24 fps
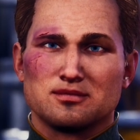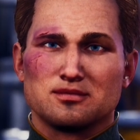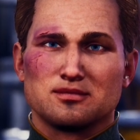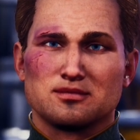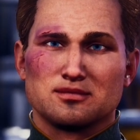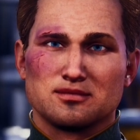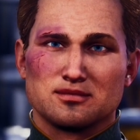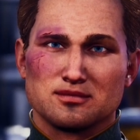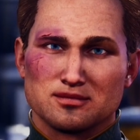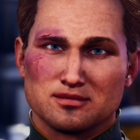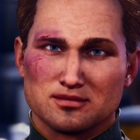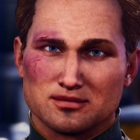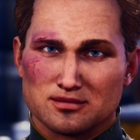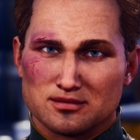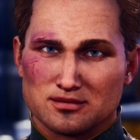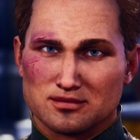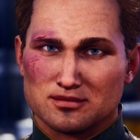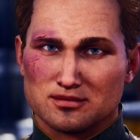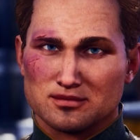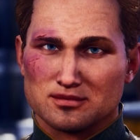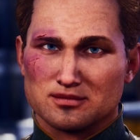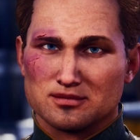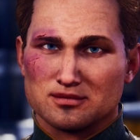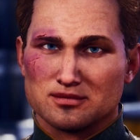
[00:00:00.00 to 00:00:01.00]

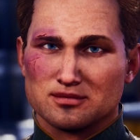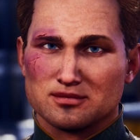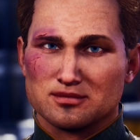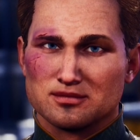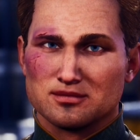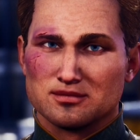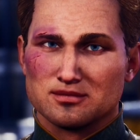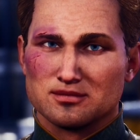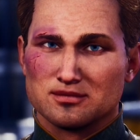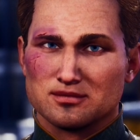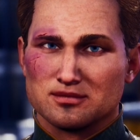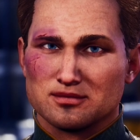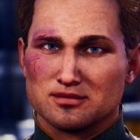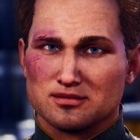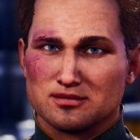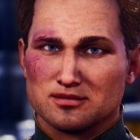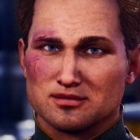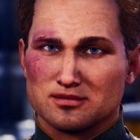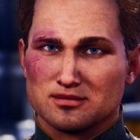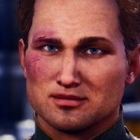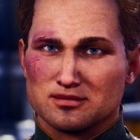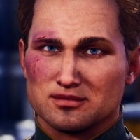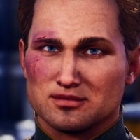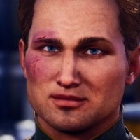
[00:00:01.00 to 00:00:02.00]

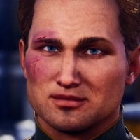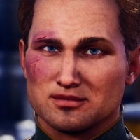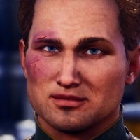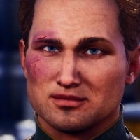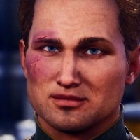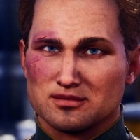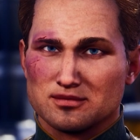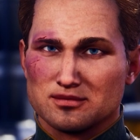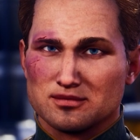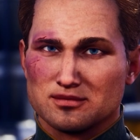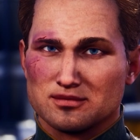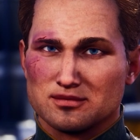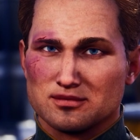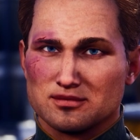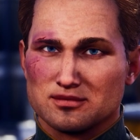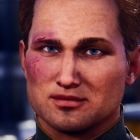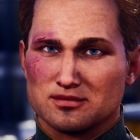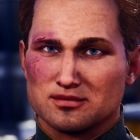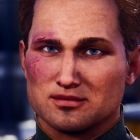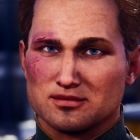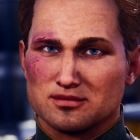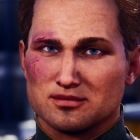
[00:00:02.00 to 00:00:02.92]
(silence)